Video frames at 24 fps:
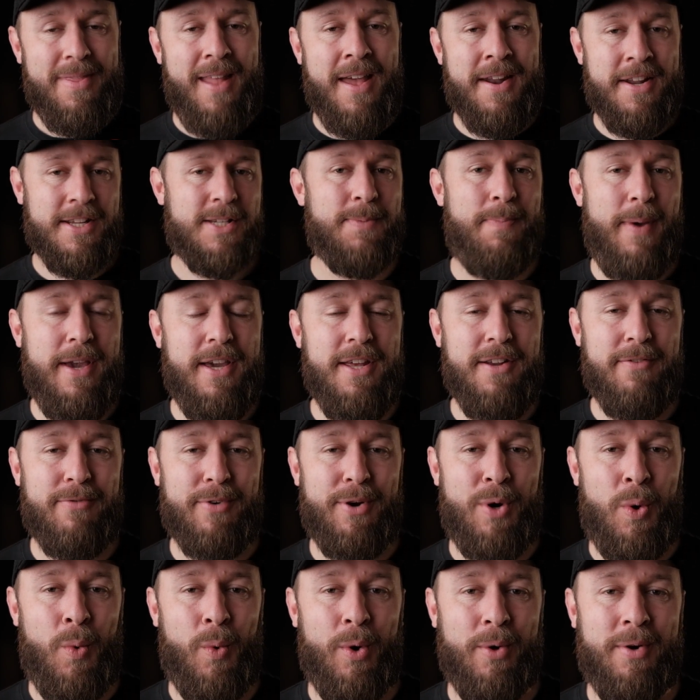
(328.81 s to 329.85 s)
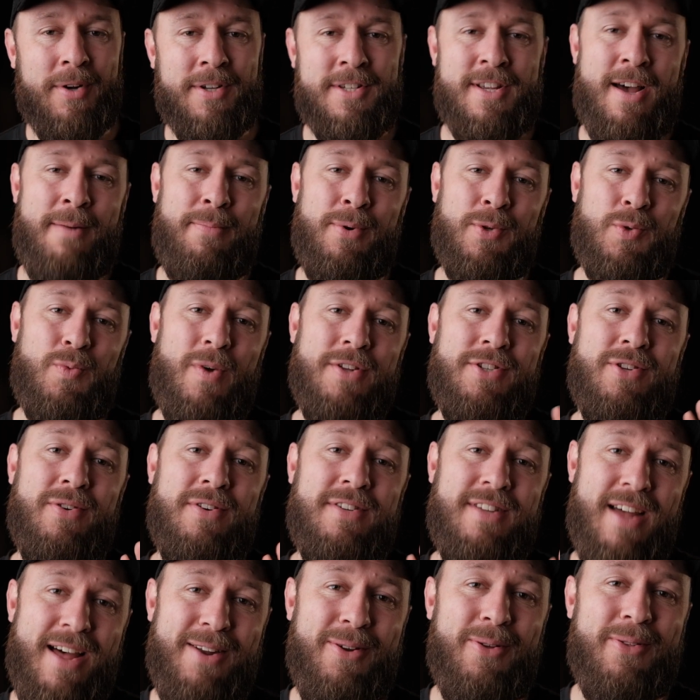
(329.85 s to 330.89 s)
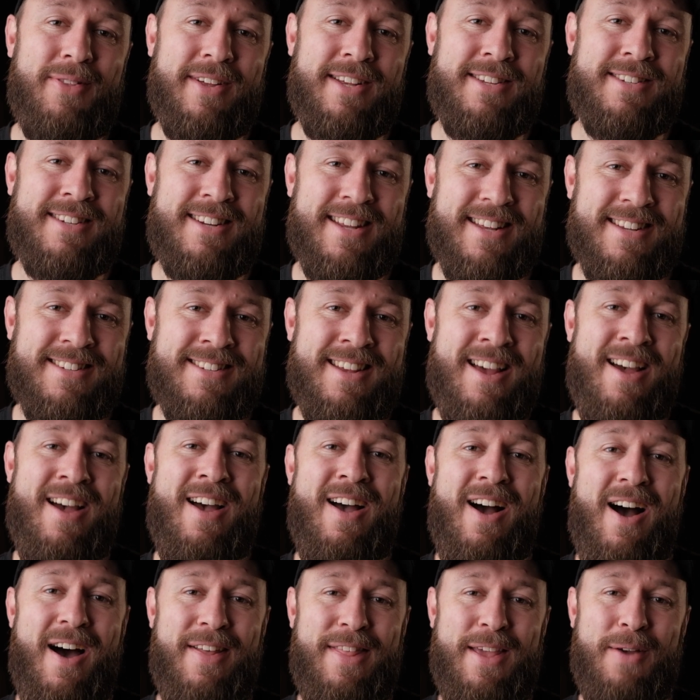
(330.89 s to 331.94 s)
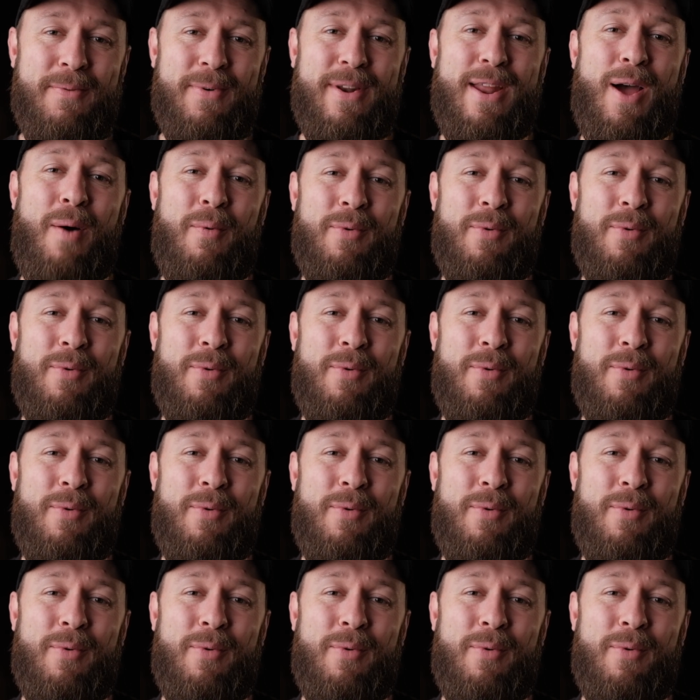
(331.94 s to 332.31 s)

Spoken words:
Now, speaking of real world examples, once I've done all these tests, I then went out